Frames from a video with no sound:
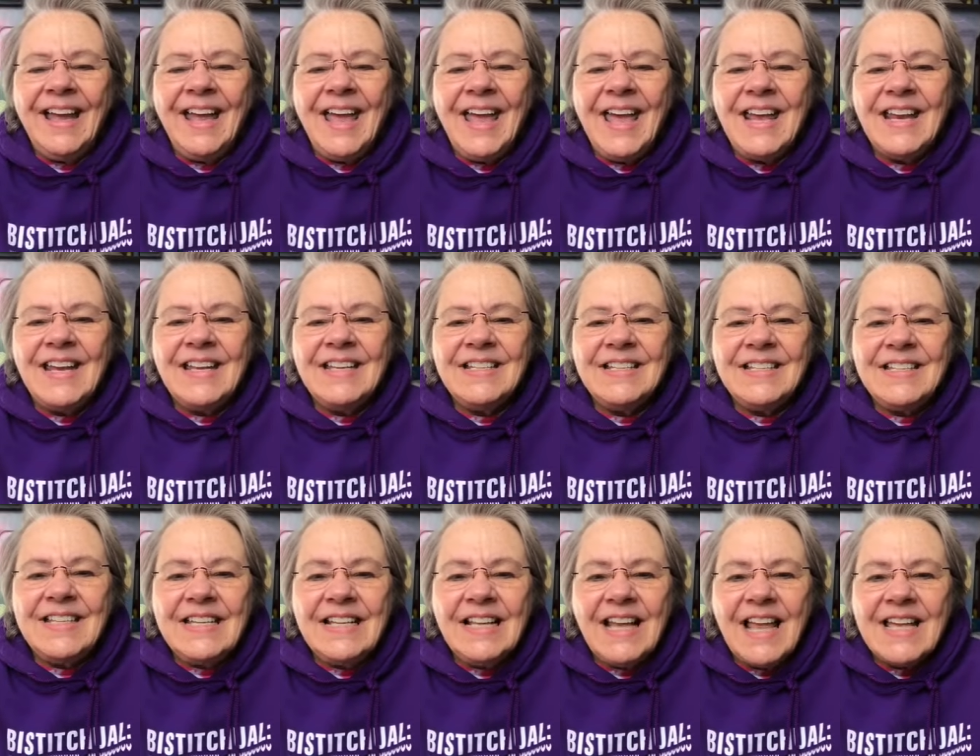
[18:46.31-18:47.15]
And
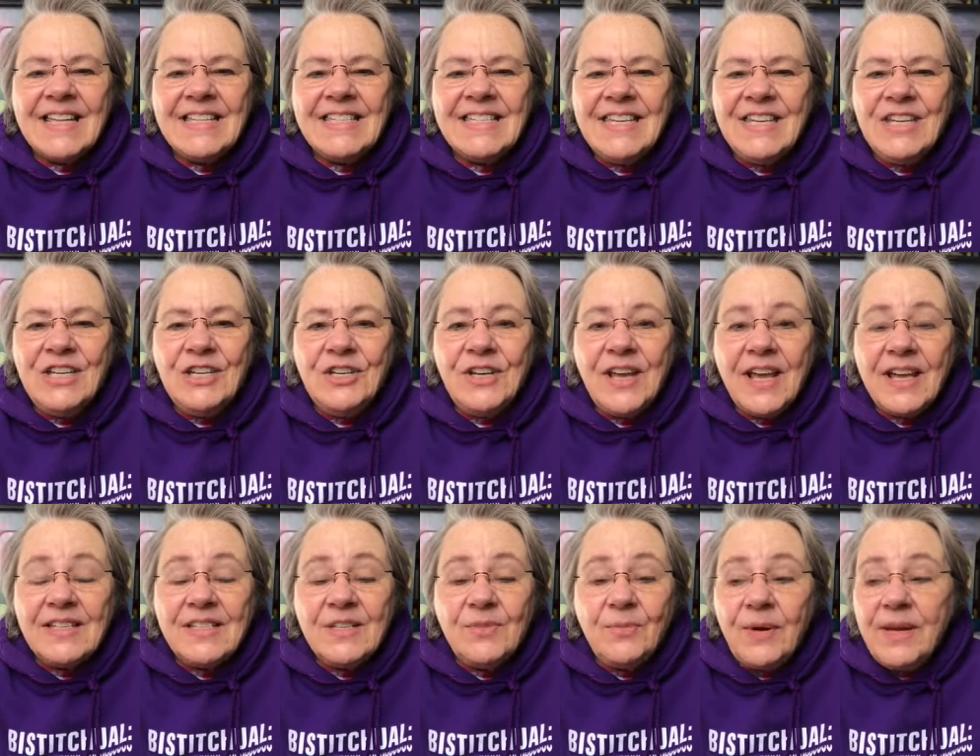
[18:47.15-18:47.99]
until I see you
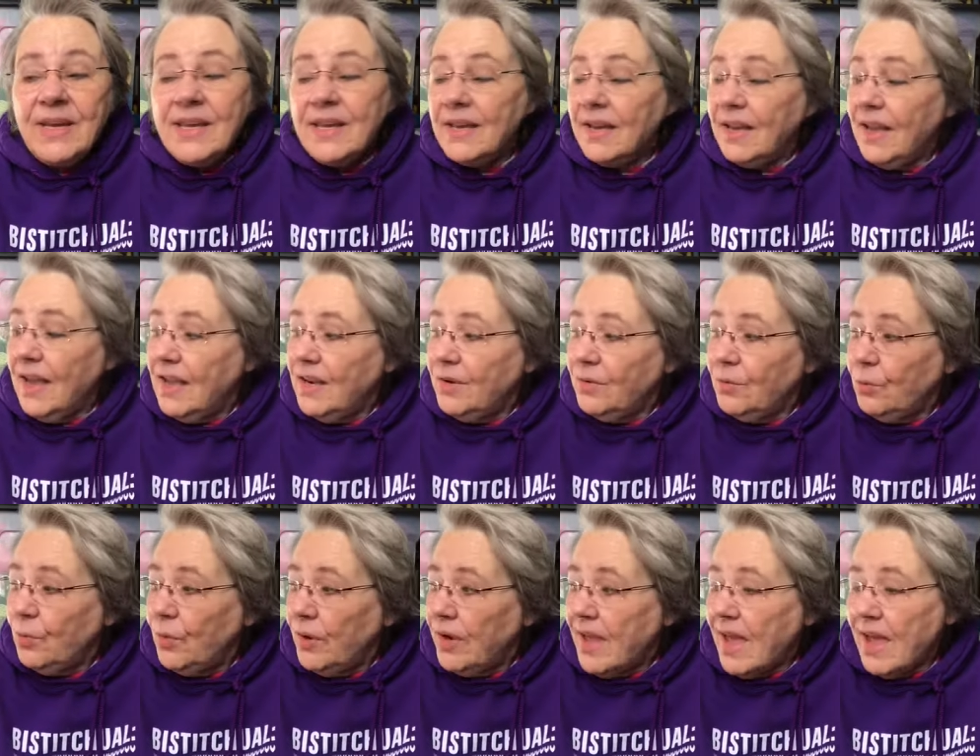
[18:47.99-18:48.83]
next week
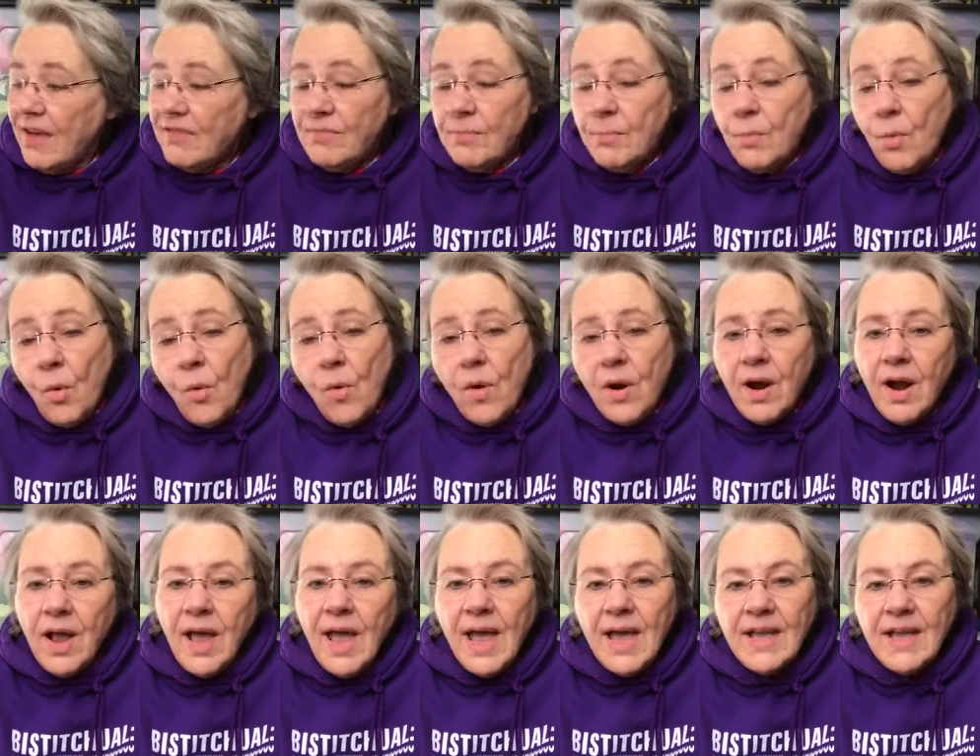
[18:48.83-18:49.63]
and we have more